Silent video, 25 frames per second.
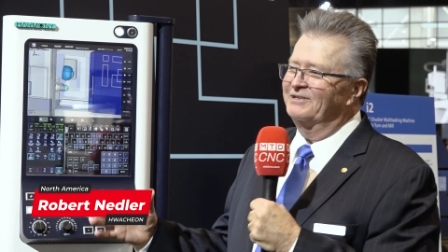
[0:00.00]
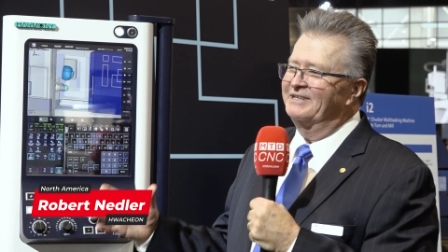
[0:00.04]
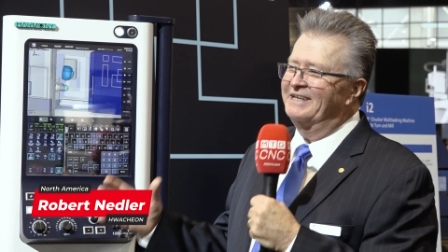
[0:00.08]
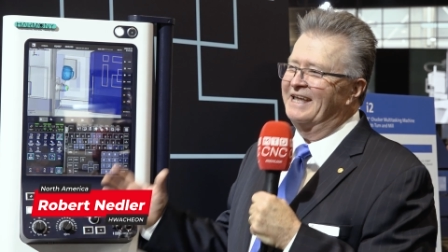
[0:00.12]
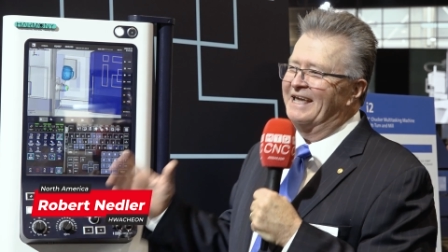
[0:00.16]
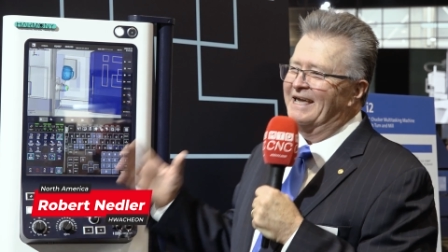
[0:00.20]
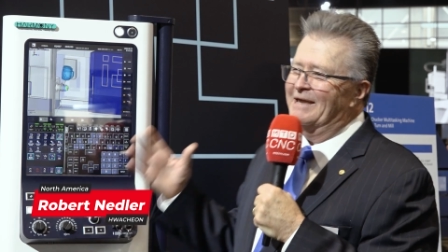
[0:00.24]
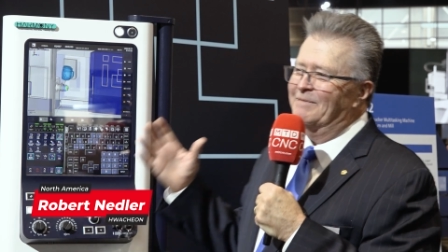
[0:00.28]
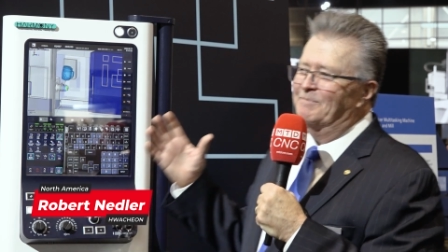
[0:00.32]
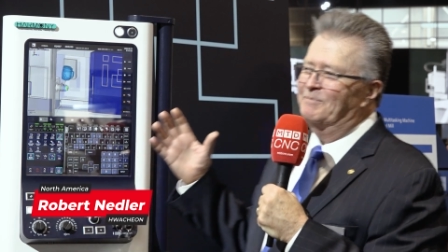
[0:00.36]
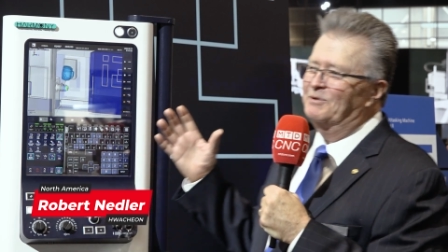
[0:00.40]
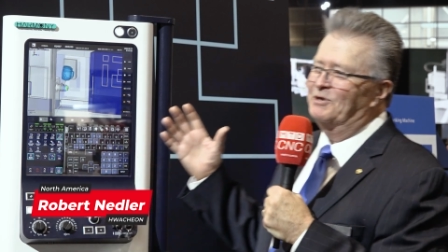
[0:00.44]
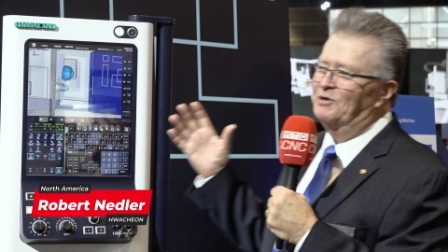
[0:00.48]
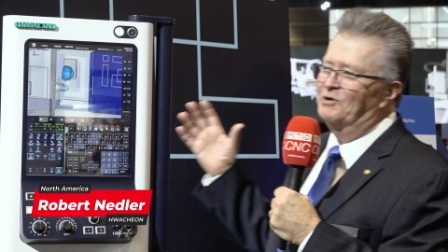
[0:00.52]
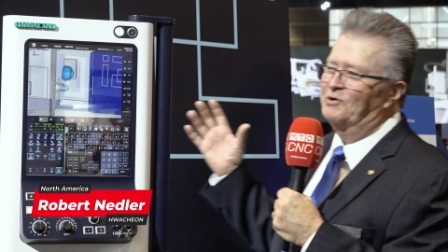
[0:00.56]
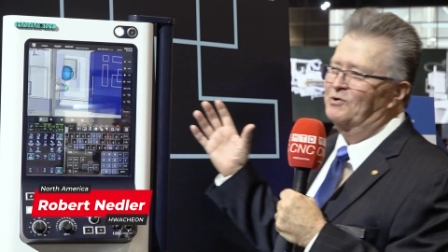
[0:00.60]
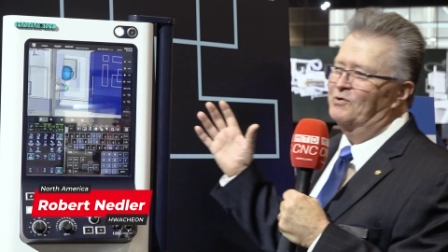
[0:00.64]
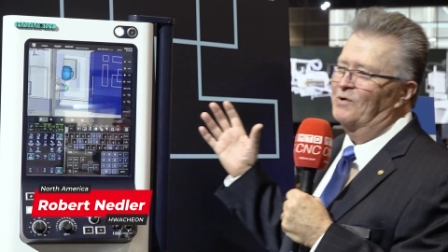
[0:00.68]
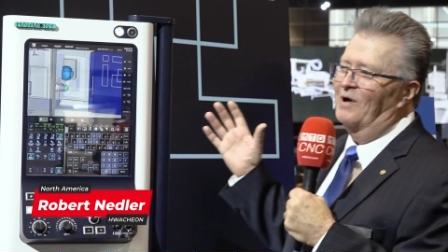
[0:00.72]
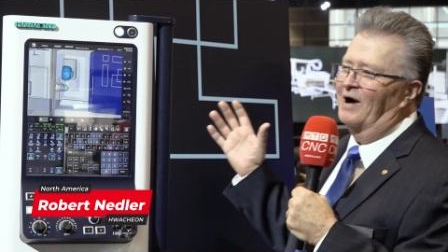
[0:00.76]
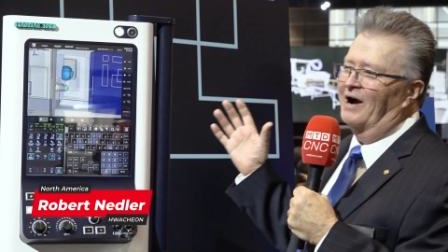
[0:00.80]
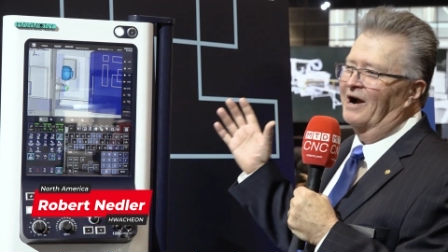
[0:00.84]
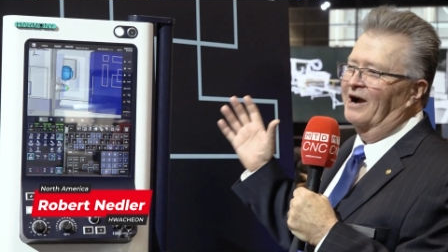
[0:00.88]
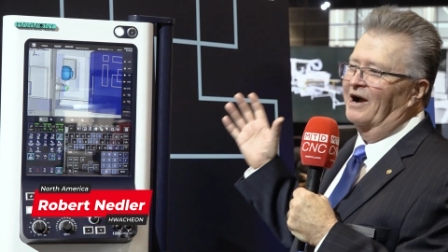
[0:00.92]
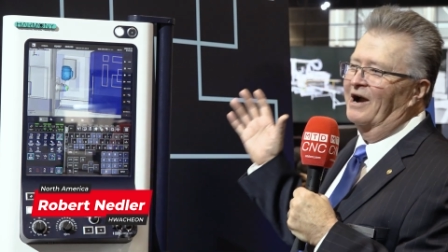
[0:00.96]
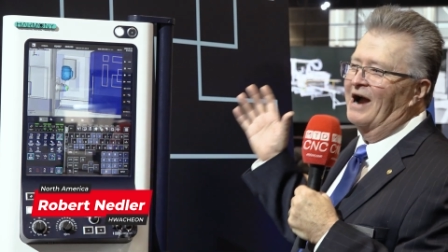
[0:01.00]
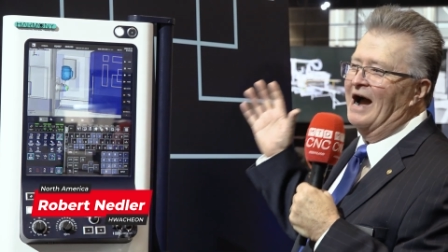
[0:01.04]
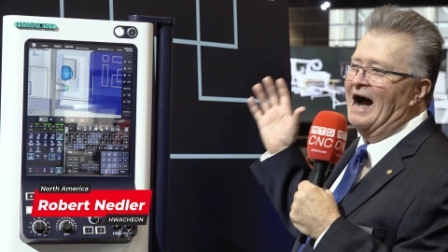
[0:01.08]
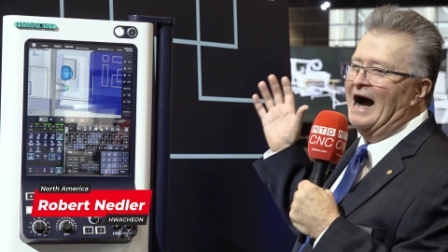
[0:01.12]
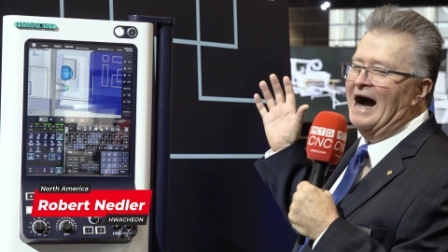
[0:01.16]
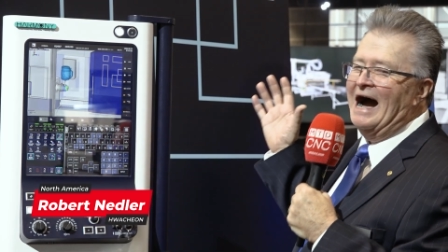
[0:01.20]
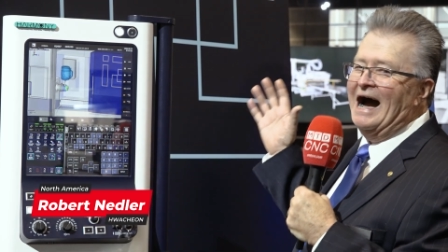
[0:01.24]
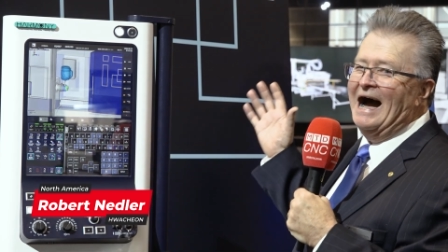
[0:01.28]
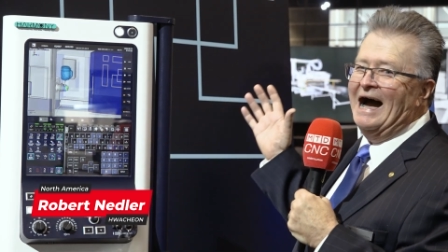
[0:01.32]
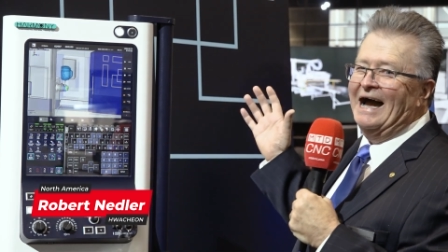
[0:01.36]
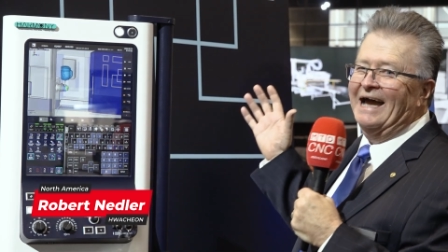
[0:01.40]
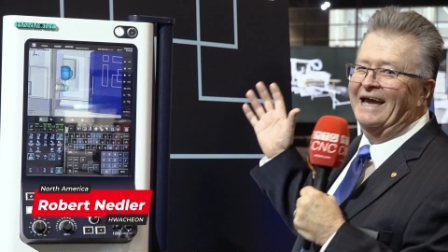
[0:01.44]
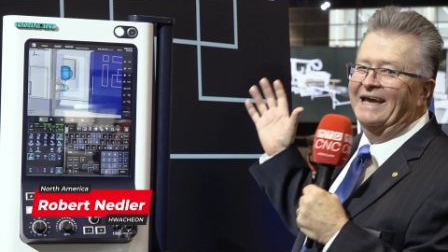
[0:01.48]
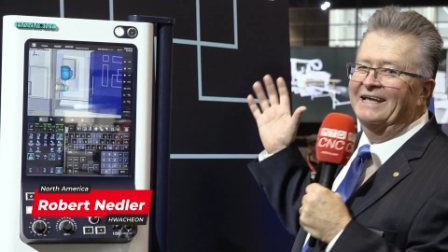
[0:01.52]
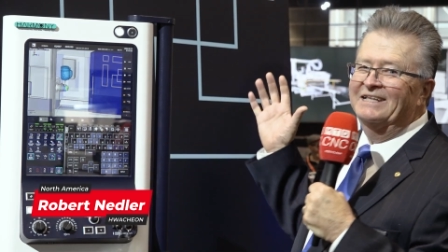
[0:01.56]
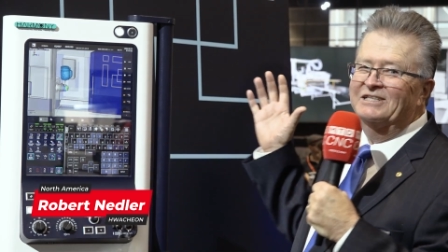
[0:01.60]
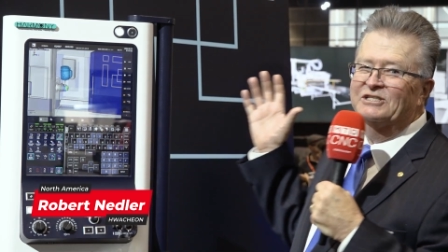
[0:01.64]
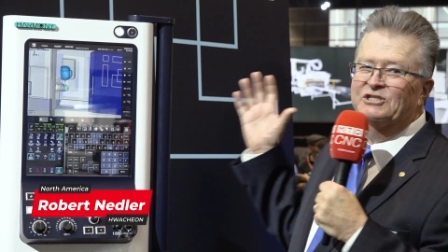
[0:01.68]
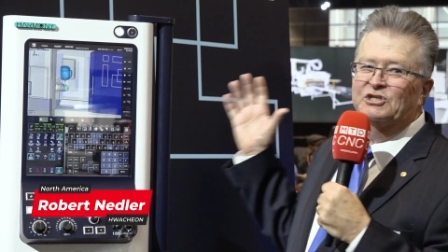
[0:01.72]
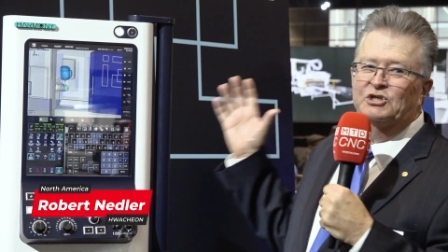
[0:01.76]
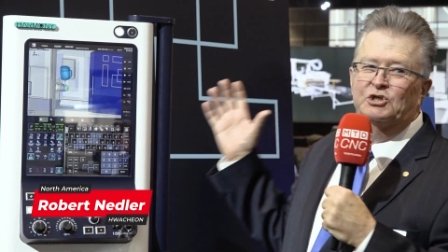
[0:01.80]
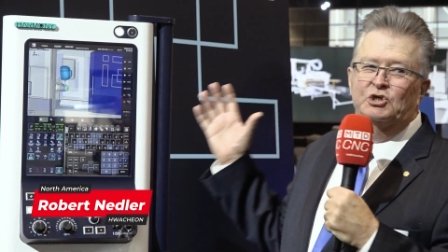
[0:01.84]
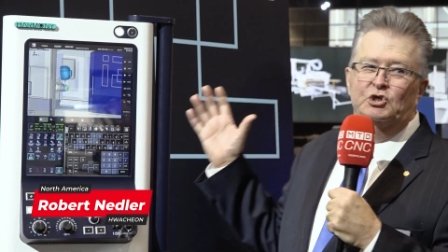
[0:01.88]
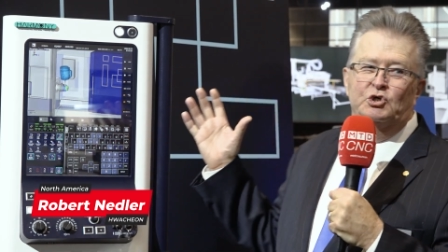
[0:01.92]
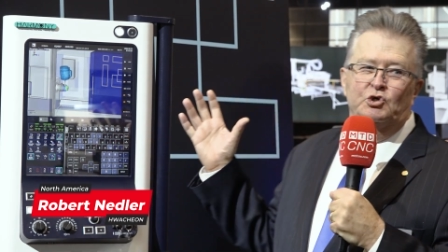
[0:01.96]
debut our i
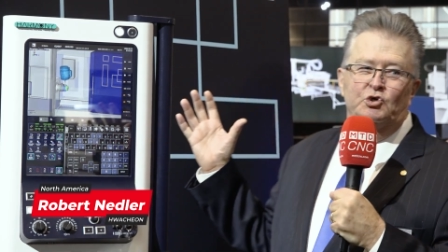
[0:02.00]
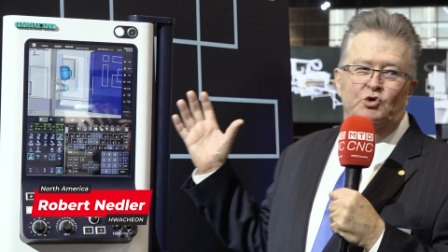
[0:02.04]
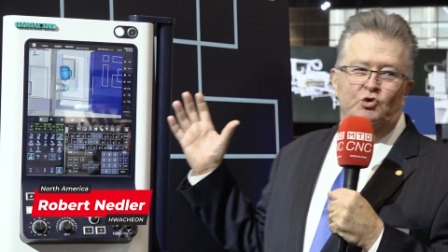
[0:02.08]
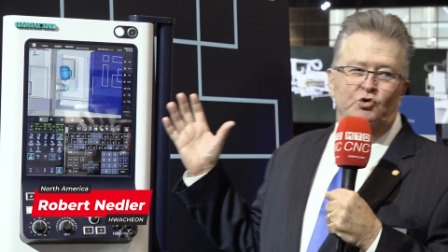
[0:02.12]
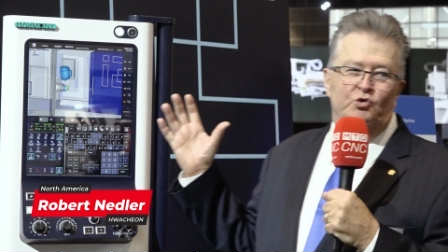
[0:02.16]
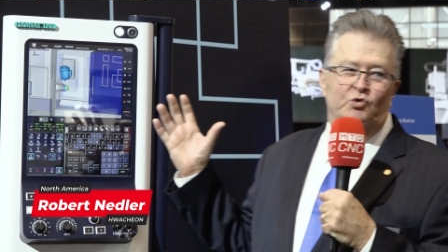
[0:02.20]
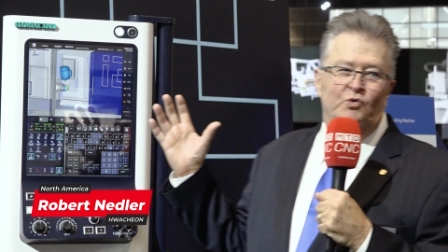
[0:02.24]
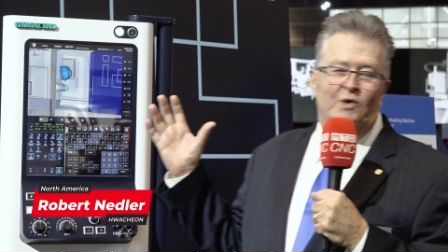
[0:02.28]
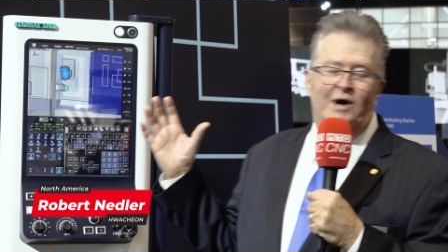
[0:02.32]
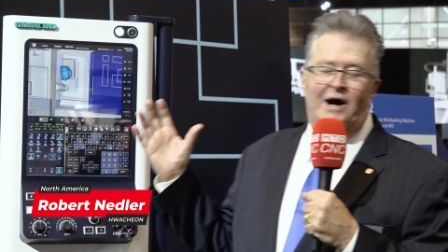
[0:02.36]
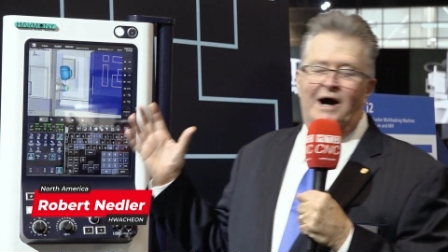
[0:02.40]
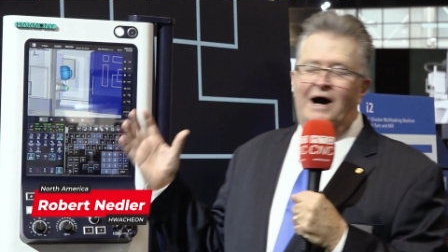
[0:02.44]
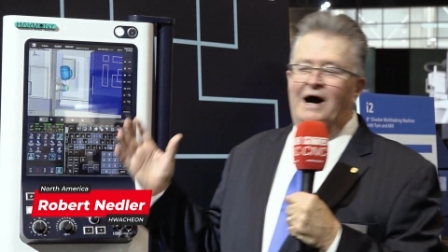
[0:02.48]
two,